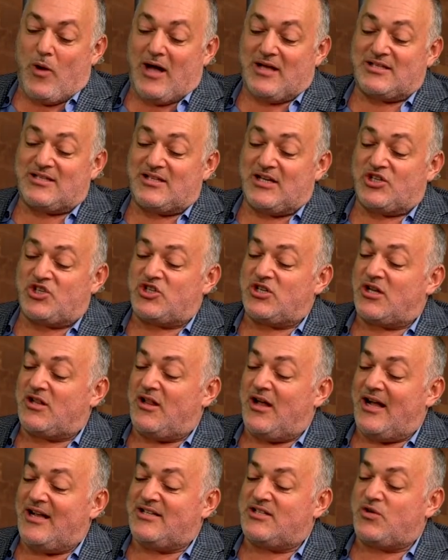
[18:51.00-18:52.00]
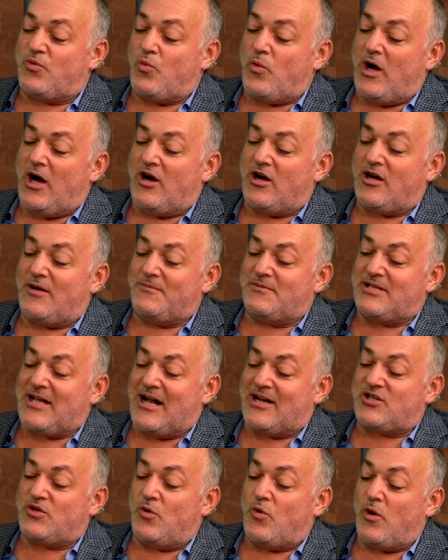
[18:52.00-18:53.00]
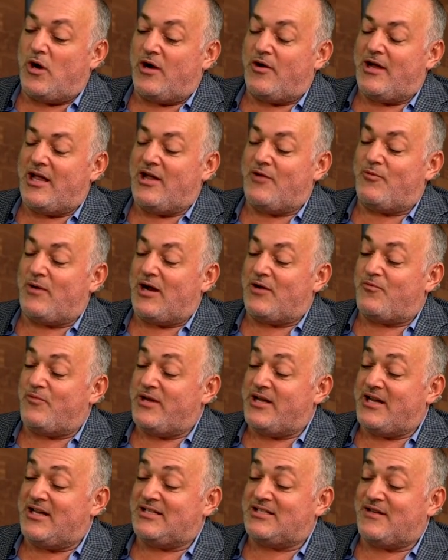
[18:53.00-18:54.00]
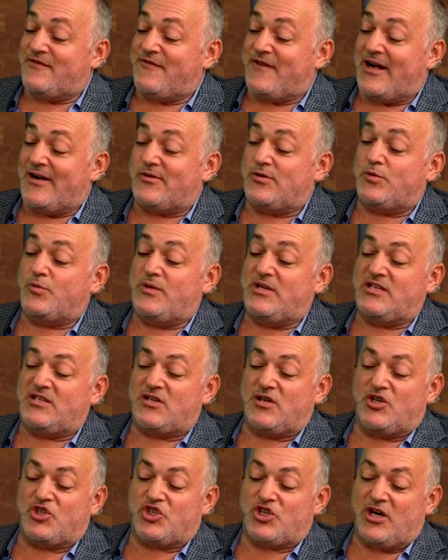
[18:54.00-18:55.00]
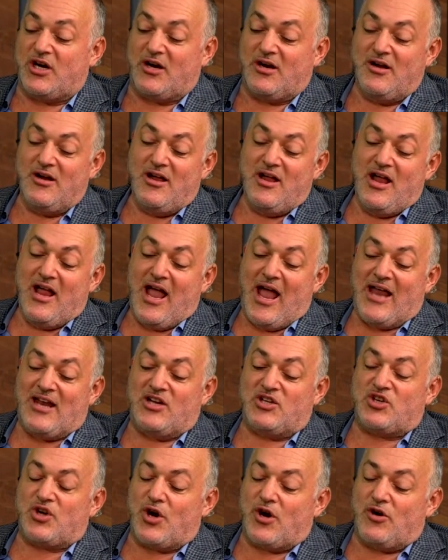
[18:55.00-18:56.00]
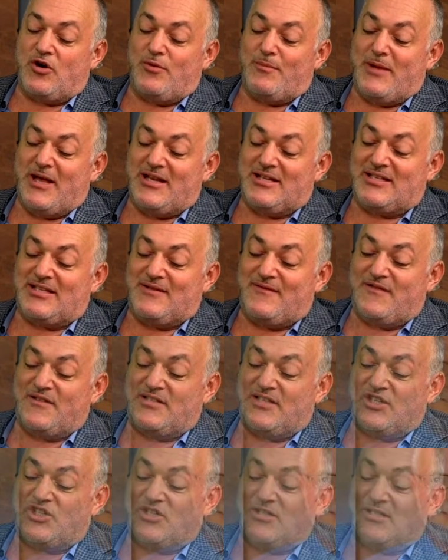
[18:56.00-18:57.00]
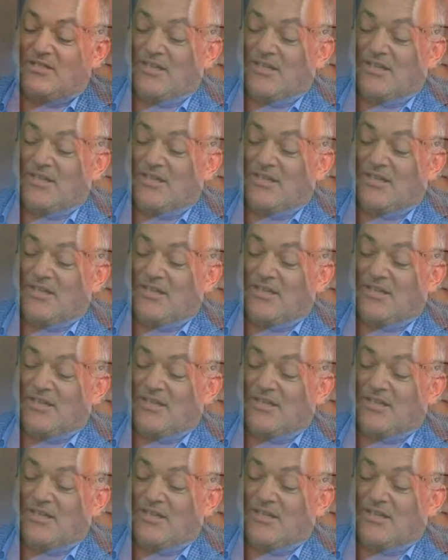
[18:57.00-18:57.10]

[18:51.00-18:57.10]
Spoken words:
while such declines are welcome, Dr. Jorge Rodriguez, a viral researcher and internal medicine physician,